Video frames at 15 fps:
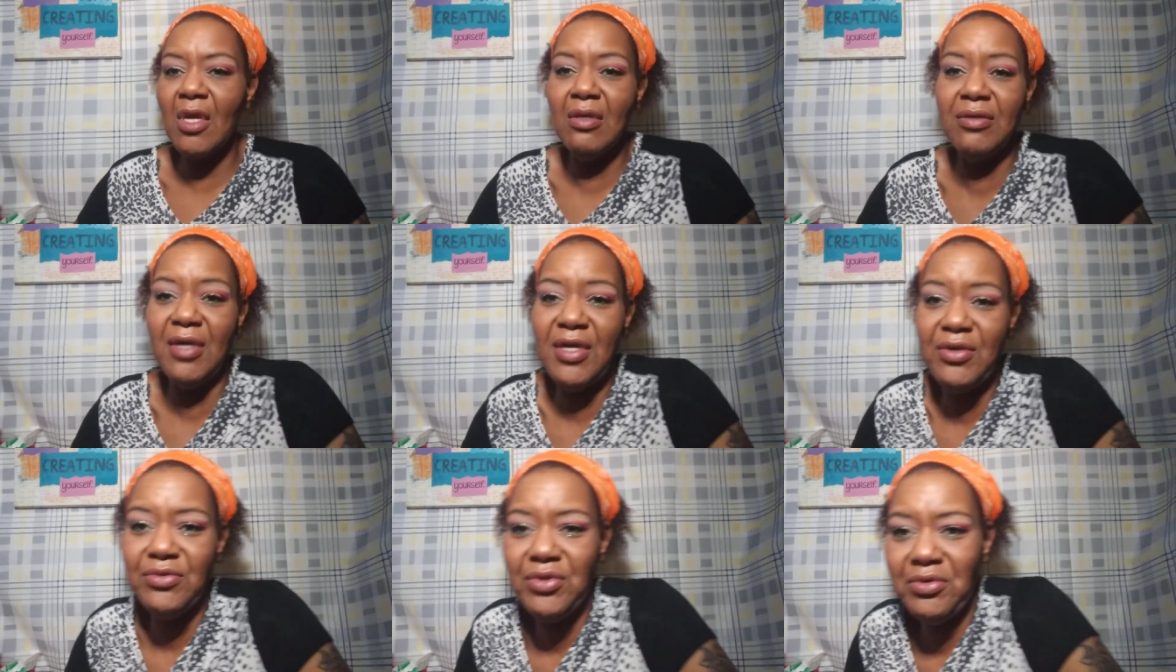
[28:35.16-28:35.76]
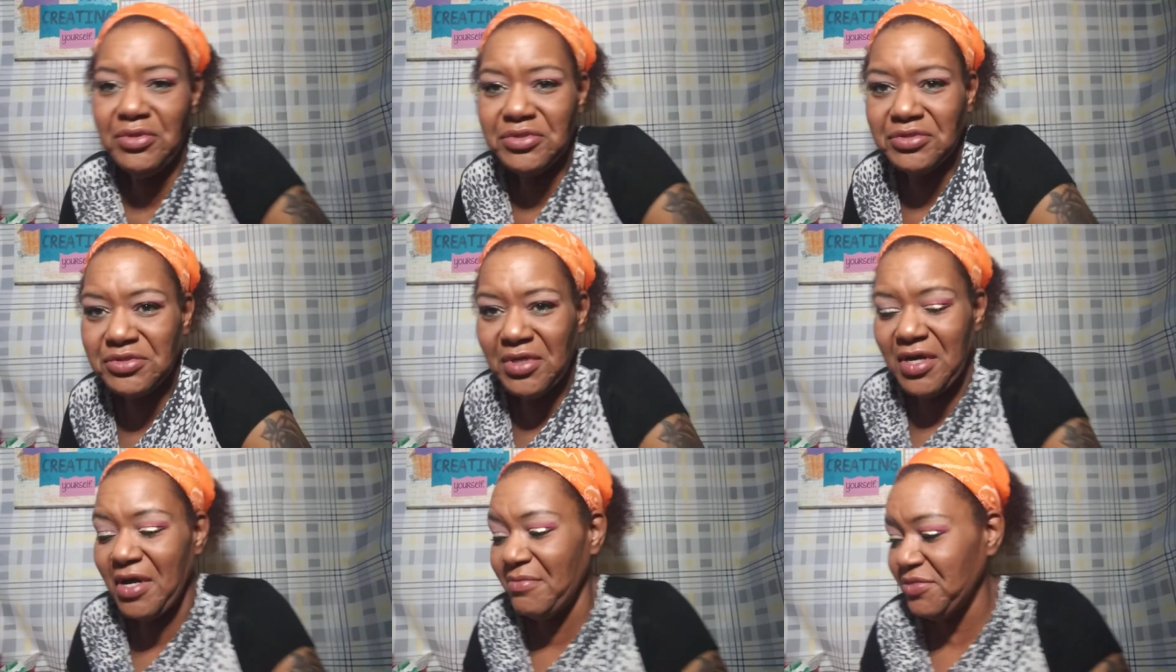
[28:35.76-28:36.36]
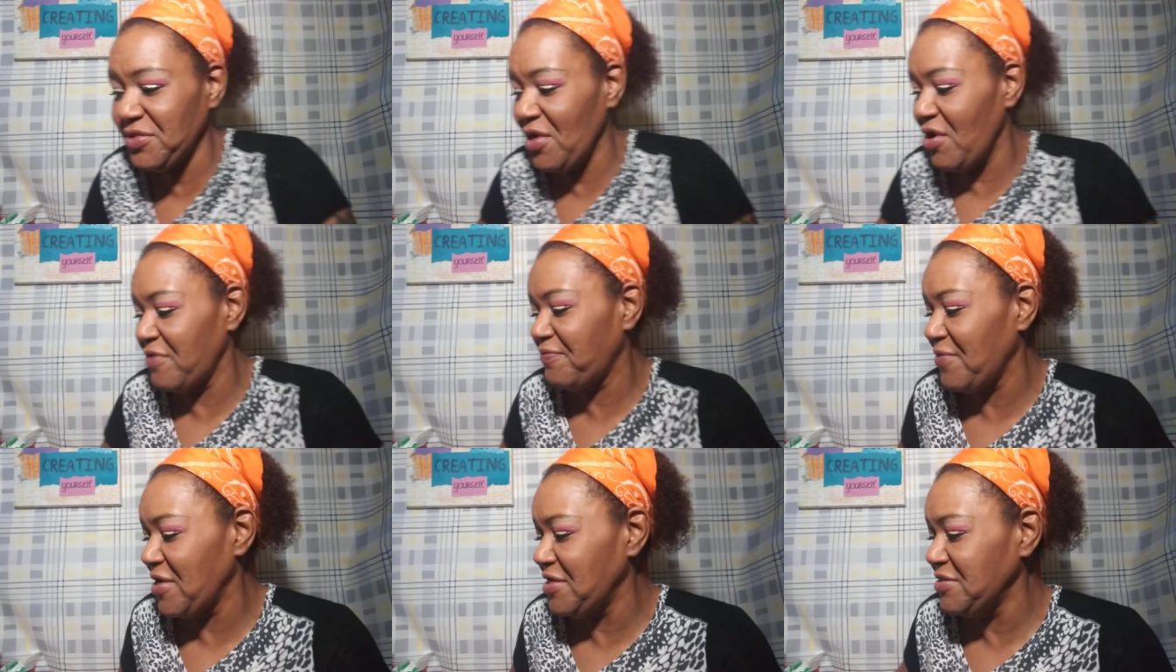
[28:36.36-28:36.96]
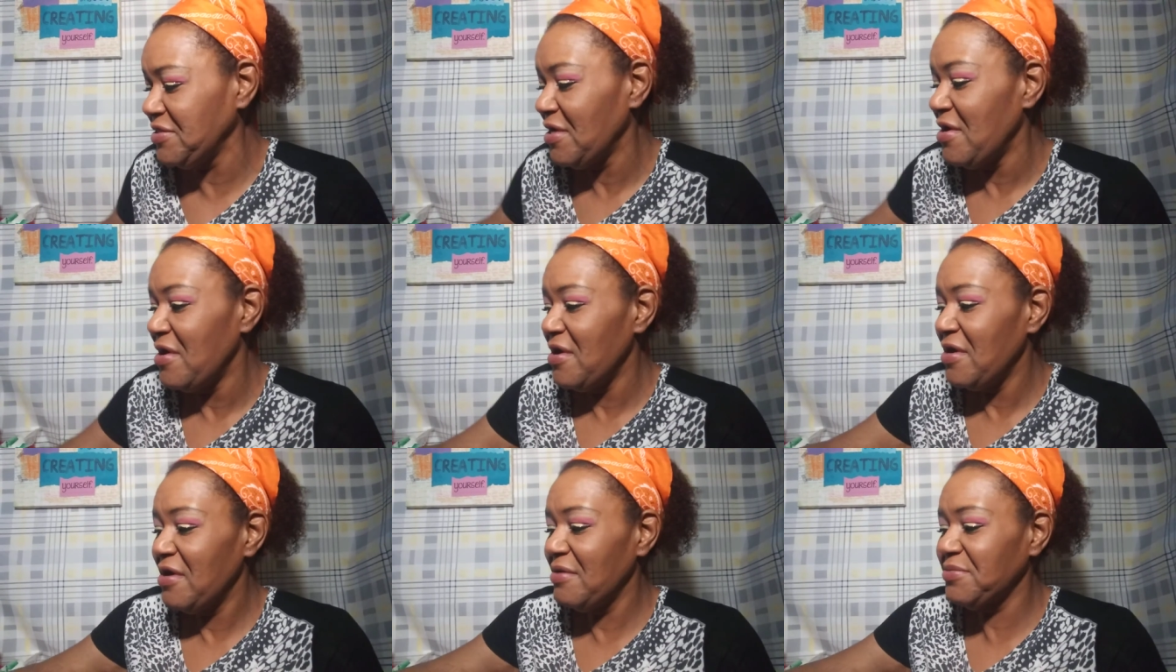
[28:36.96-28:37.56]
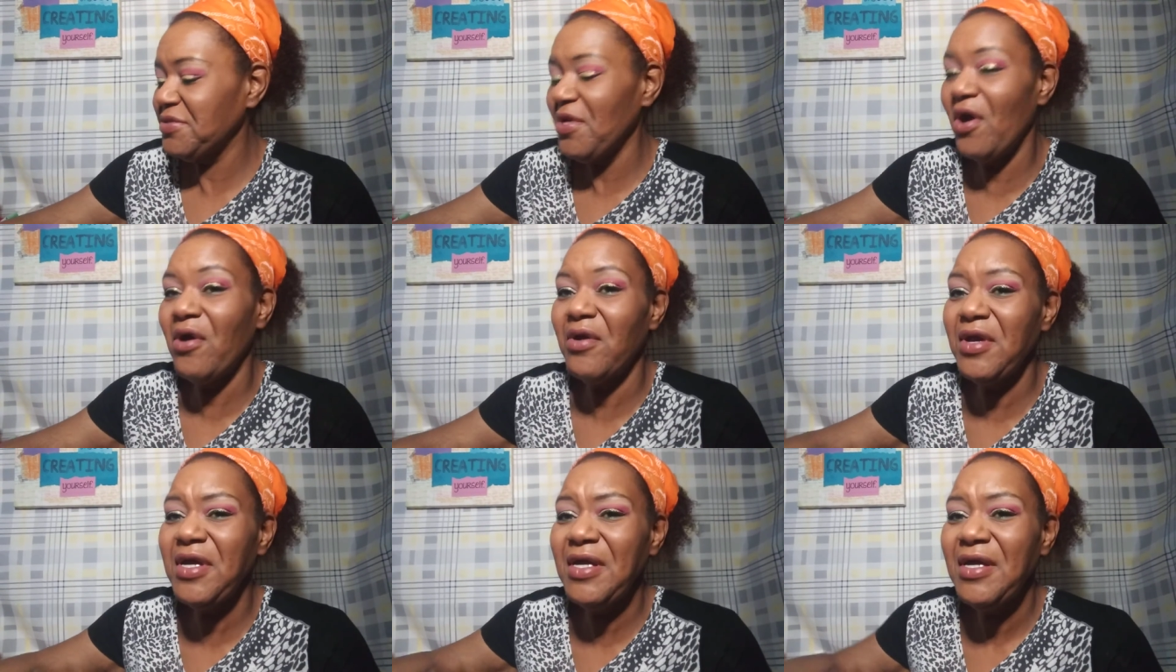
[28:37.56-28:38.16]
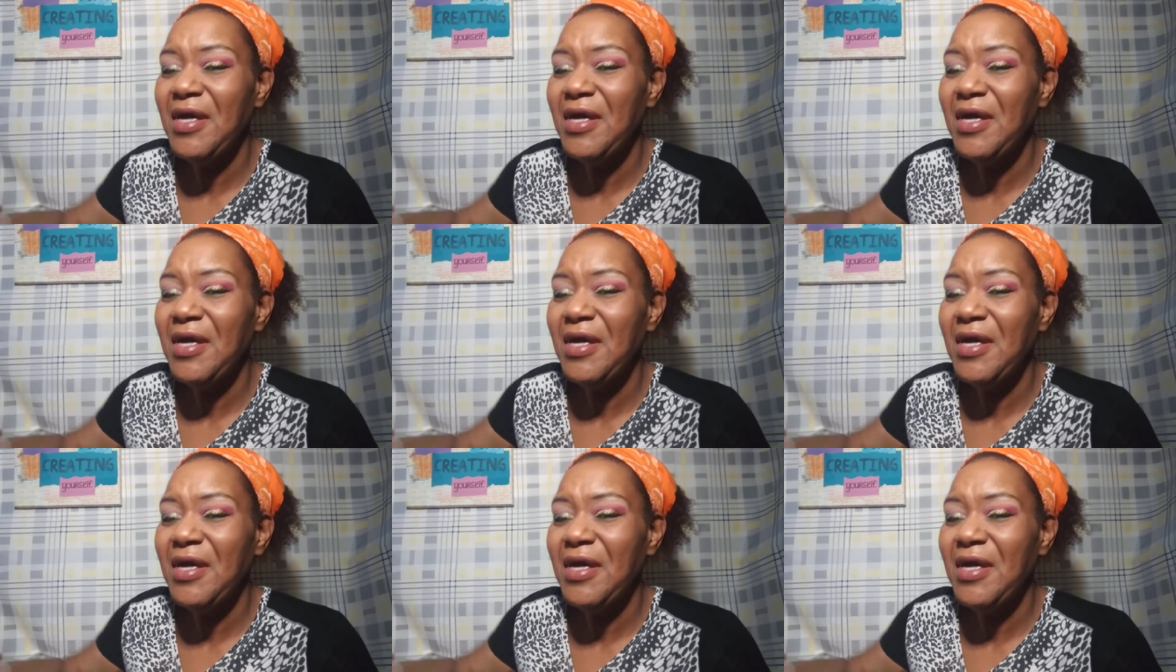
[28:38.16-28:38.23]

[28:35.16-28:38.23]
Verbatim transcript: I don't know what to say. I'm sorry, friends. I'm sorry.